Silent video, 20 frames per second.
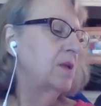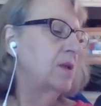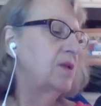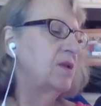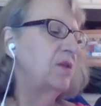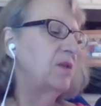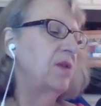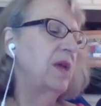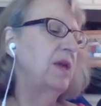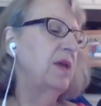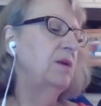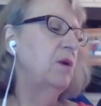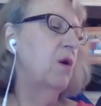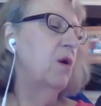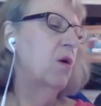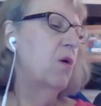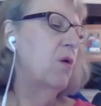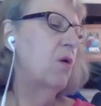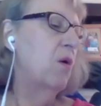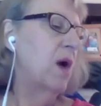do they
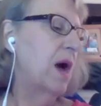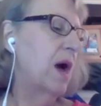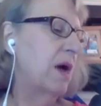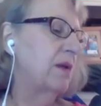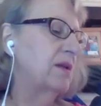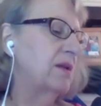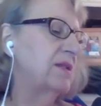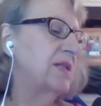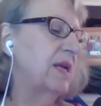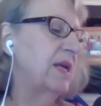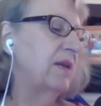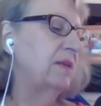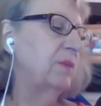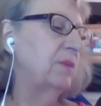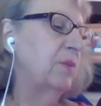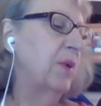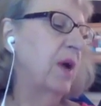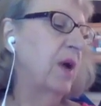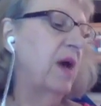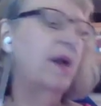know how to take the
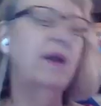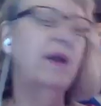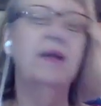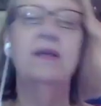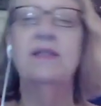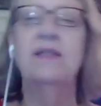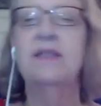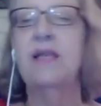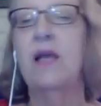products